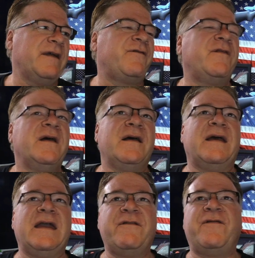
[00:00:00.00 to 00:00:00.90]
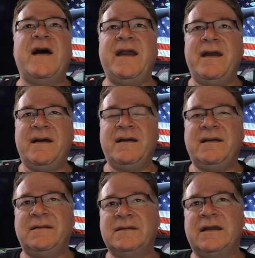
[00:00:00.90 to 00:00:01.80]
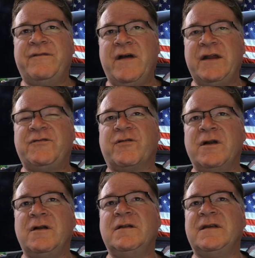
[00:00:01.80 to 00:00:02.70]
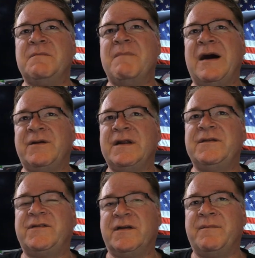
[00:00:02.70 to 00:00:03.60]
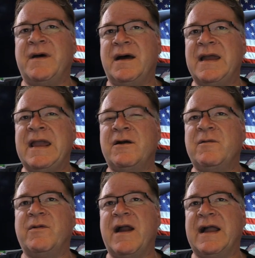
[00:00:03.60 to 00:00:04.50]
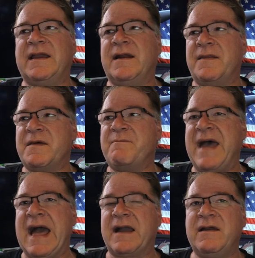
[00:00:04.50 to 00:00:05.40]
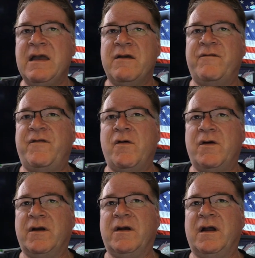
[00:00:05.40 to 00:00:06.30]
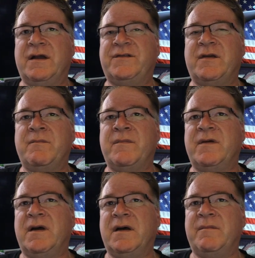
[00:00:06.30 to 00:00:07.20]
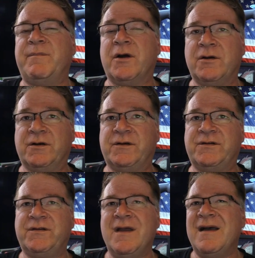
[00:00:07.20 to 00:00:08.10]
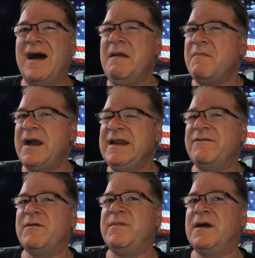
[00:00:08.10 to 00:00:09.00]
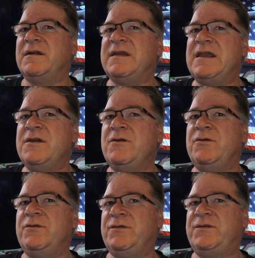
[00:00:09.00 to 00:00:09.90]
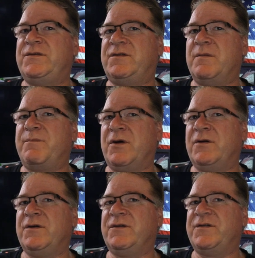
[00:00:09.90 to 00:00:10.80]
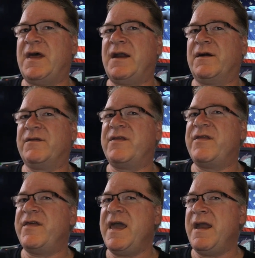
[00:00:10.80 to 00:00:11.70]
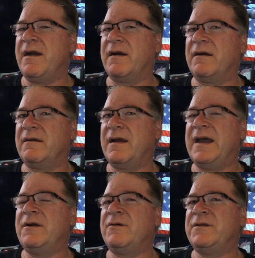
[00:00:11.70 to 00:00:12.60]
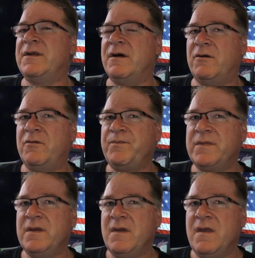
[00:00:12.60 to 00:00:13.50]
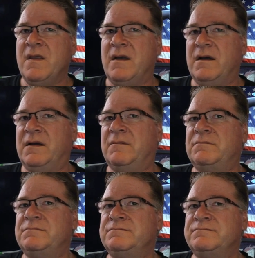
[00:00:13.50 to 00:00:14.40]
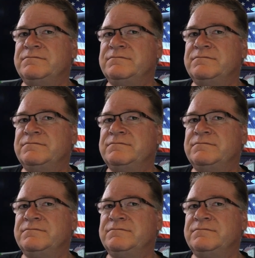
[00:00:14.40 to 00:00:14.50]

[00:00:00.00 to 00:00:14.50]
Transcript: if if I uh, if I drilled and mounted some uh, angle bracket on the back for uh, some uh, burners, I might even be able to use the burners that are there. I don't know. Um,